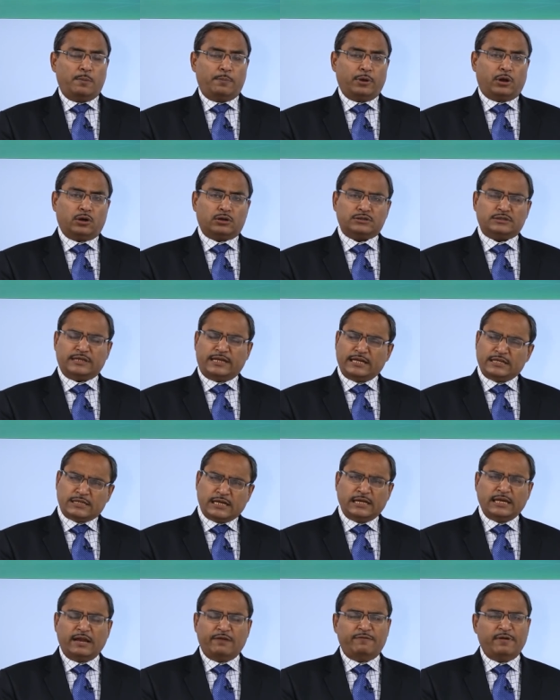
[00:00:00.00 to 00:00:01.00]
Because each
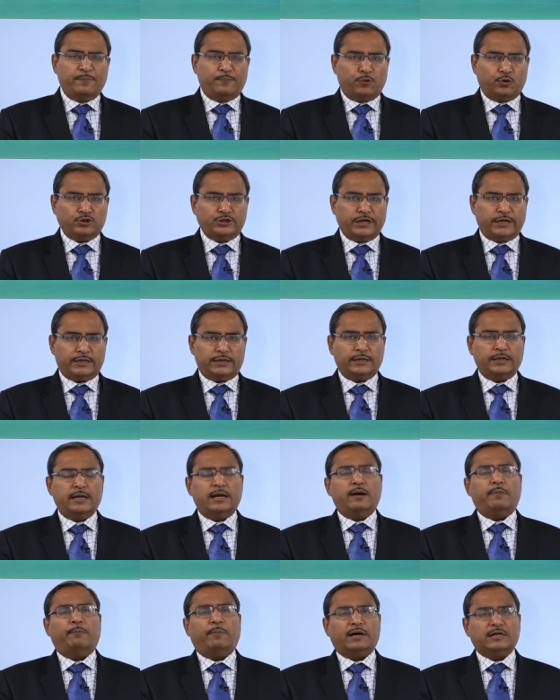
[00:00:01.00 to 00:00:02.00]
and every project
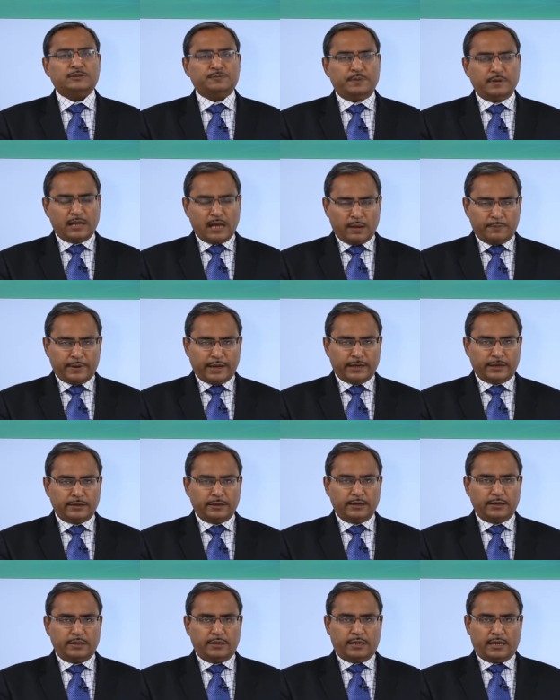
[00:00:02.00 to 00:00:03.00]
must be having